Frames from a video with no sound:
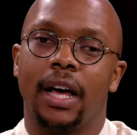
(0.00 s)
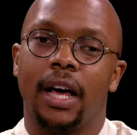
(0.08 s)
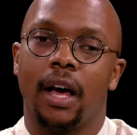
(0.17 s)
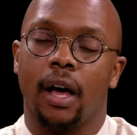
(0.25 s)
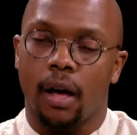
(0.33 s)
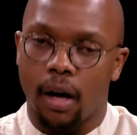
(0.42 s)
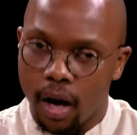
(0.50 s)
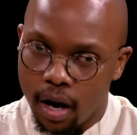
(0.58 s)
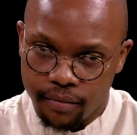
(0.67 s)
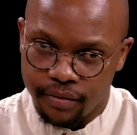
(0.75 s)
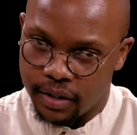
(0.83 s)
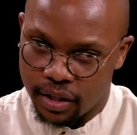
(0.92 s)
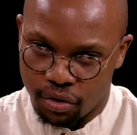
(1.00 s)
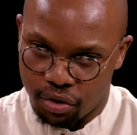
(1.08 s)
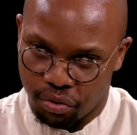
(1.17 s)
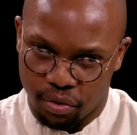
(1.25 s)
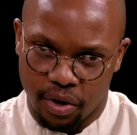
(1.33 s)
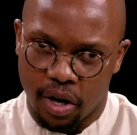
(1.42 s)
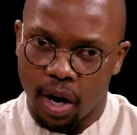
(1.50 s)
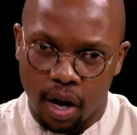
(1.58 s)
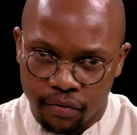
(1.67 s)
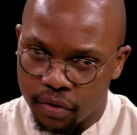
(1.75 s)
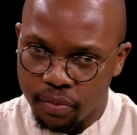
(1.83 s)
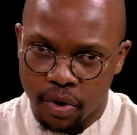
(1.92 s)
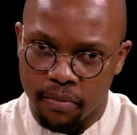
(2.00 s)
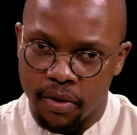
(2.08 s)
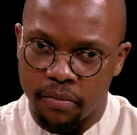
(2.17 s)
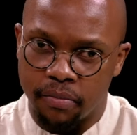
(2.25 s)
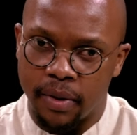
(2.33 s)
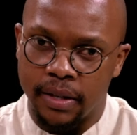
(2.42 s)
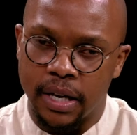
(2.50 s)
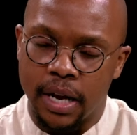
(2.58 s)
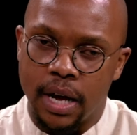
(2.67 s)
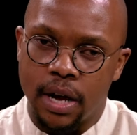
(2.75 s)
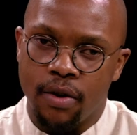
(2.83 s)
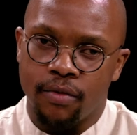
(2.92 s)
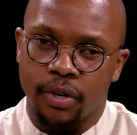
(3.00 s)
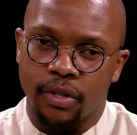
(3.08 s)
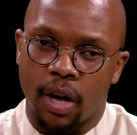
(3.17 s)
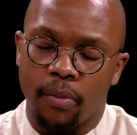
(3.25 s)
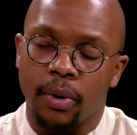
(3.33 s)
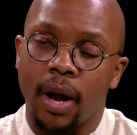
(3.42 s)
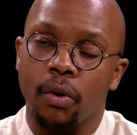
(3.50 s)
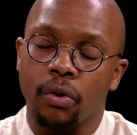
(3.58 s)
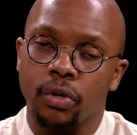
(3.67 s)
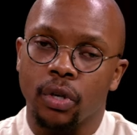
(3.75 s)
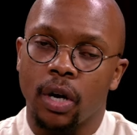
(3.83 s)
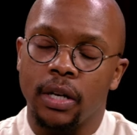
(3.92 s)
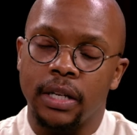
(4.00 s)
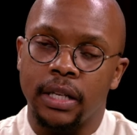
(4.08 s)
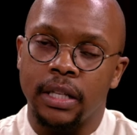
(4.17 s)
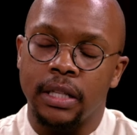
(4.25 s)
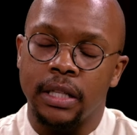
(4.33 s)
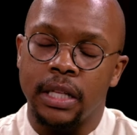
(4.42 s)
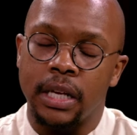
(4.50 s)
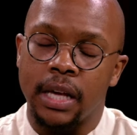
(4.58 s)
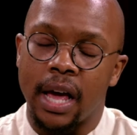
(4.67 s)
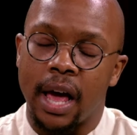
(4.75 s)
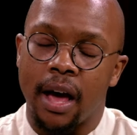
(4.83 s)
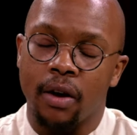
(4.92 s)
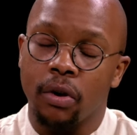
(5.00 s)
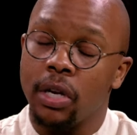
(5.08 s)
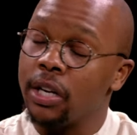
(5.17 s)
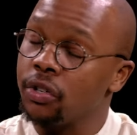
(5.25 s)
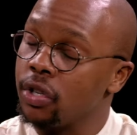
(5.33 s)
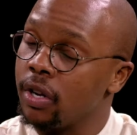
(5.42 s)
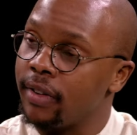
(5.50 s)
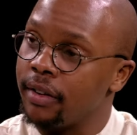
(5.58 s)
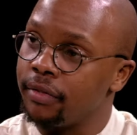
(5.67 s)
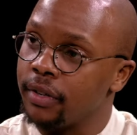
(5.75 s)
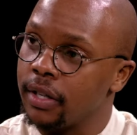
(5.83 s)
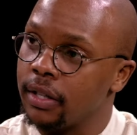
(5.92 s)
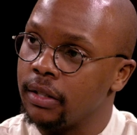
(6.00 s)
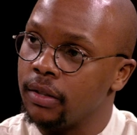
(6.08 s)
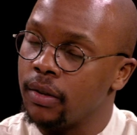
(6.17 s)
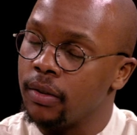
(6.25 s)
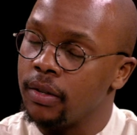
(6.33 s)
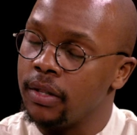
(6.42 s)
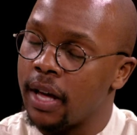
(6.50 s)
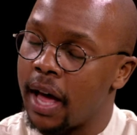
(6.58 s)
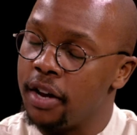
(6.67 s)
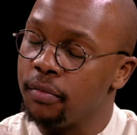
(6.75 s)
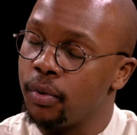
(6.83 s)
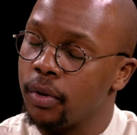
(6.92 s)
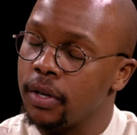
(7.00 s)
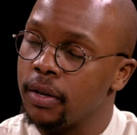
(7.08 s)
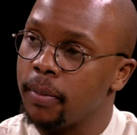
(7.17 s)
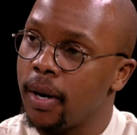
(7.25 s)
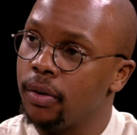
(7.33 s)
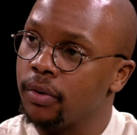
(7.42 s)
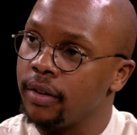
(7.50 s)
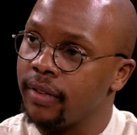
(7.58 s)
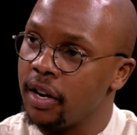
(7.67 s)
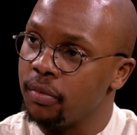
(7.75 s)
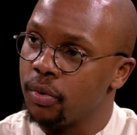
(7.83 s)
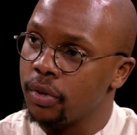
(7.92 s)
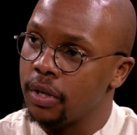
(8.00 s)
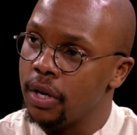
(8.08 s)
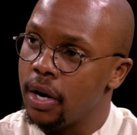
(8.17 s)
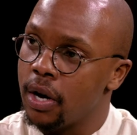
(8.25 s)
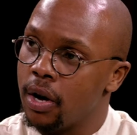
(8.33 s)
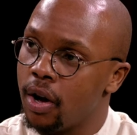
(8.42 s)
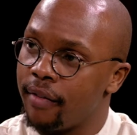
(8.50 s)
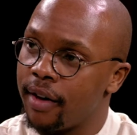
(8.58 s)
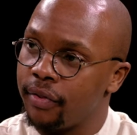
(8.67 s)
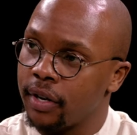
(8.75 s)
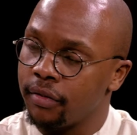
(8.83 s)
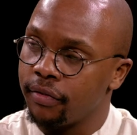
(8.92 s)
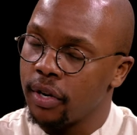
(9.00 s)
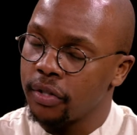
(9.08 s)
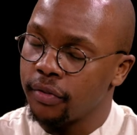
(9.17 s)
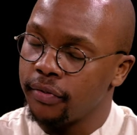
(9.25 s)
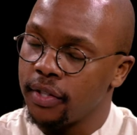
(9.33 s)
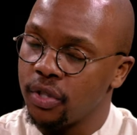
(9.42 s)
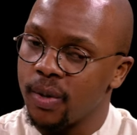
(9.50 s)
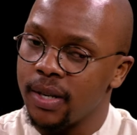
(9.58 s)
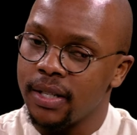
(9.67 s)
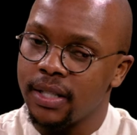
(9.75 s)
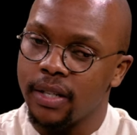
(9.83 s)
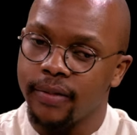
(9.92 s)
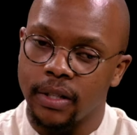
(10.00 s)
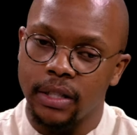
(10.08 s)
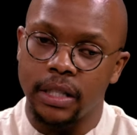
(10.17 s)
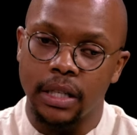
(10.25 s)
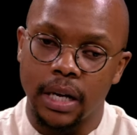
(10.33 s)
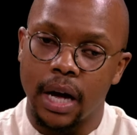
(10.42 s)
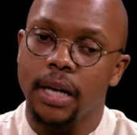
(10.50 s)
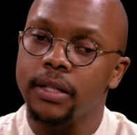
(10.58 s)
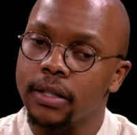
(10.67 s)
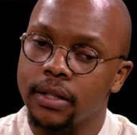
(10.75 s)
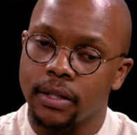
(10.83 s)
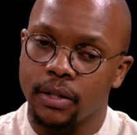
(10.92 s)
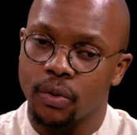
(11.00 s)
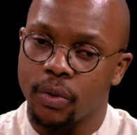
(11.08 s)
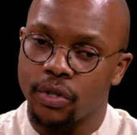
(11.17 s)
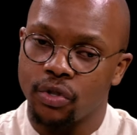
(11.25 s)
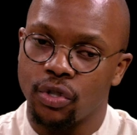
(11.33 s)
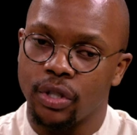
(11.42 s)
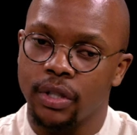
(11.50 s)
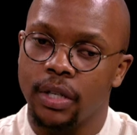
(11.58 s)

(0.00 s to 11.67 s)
a Harvard issue or a Harvard problem, but for example, our good colleague in the uh, collection of African, uh, in the handbook, Palgrave Handbook of mm-hmm. African Philosophy in 2017 asks this question